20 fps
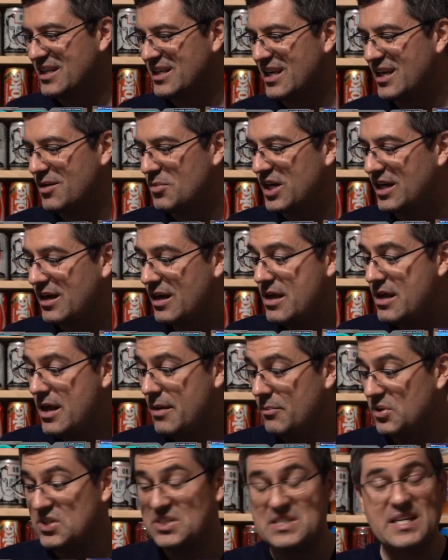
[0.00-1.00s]
the gimmick.
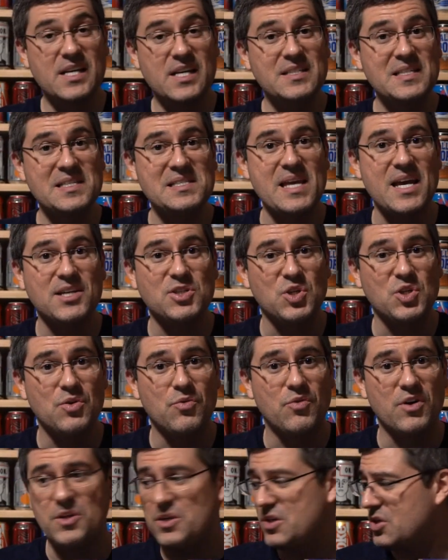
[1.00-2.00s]
But the taste is actually
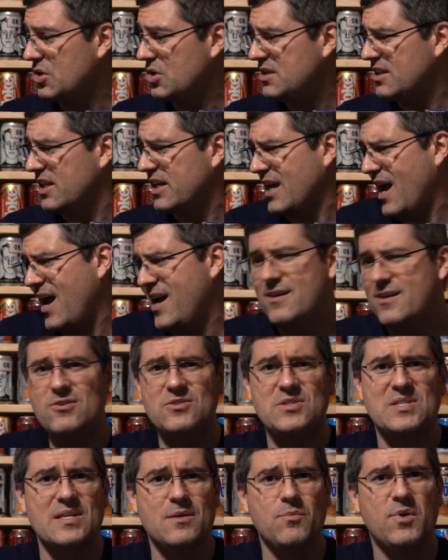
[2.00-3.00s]
really good. Like, I
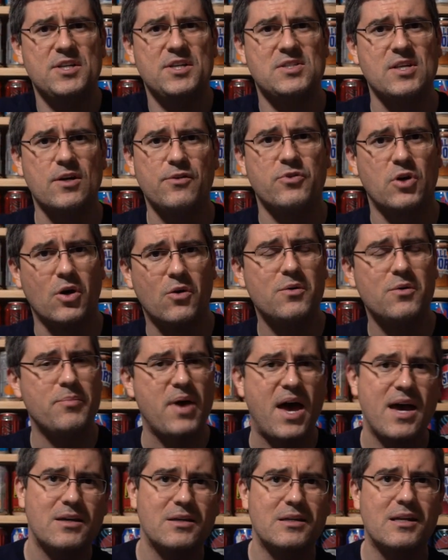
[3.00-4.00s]
could see myself going
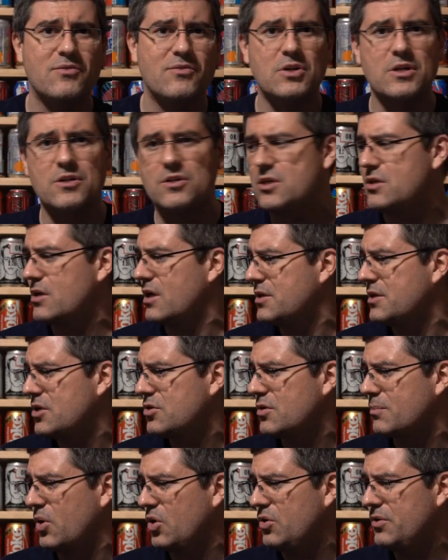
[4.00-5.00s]
back and having
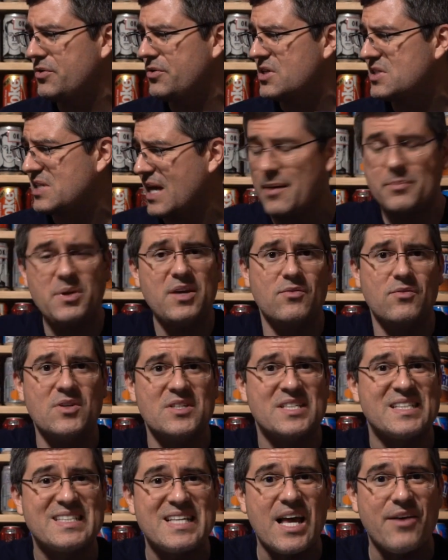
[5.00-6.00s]
another bowl of this. I'm giving it a
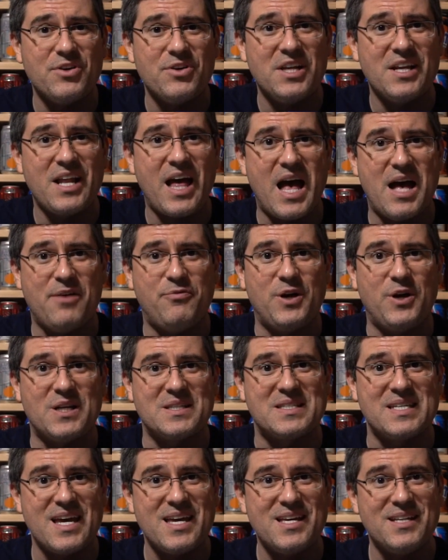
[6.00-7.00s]
7.5 out of
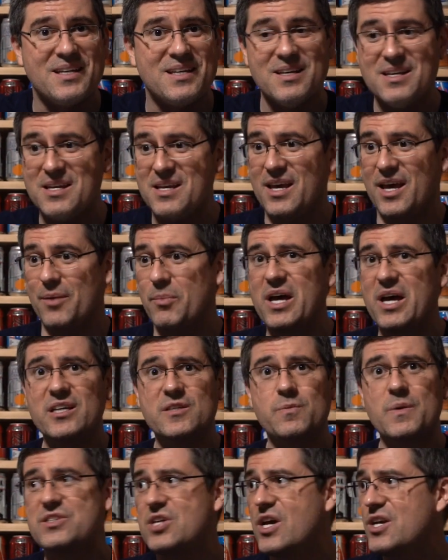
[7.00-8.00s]
10. And my
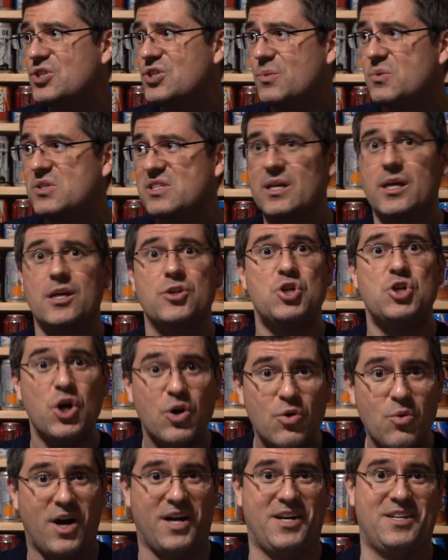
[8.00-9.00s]
expectation was like a
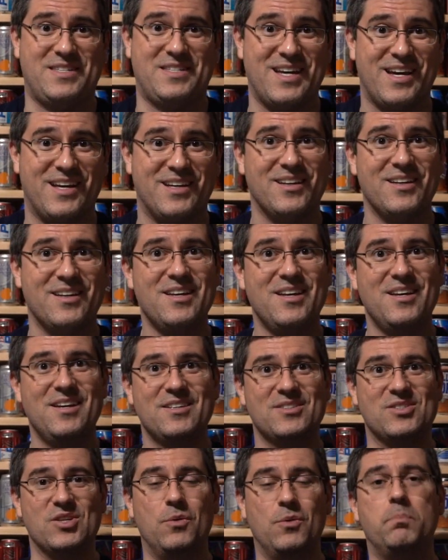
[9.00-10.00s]
2 out of 10.
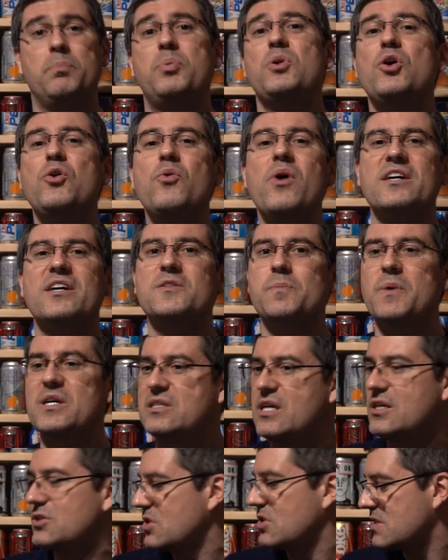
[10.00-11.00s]
So blew
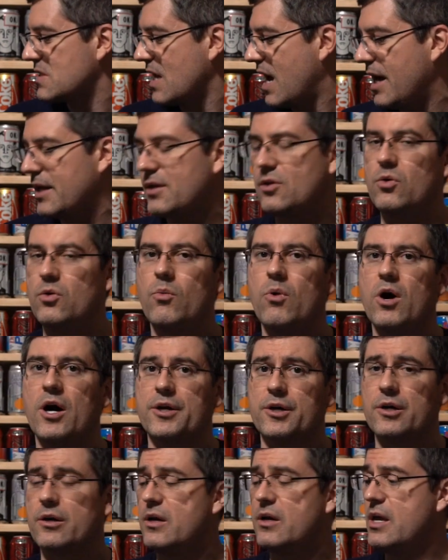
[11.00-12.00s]
expectations out of the
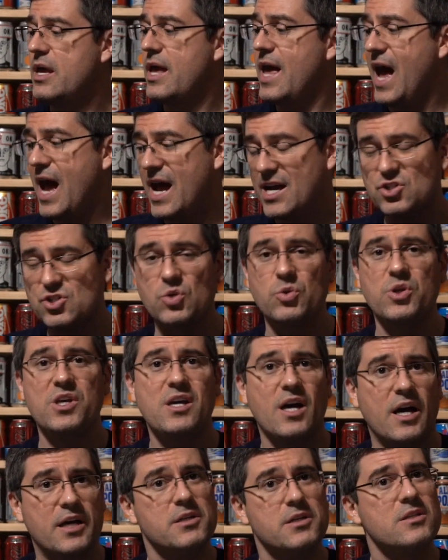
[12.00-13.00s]
water. Actually
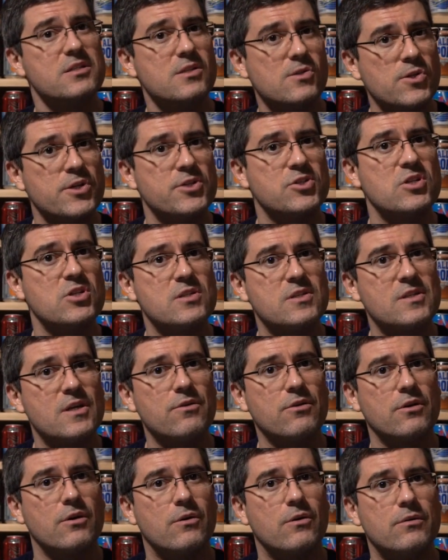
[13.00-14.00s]
kind of delicious
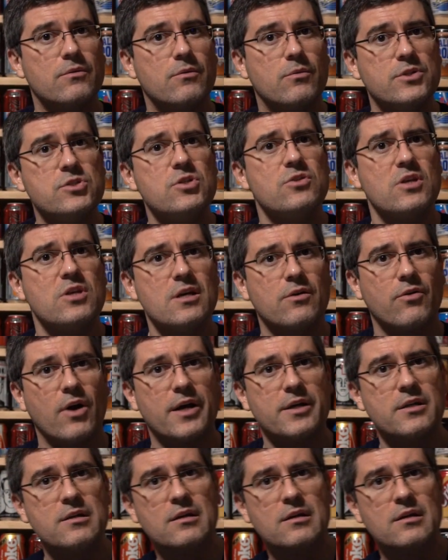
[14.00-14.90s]
cereal. What'd you think, Ryan?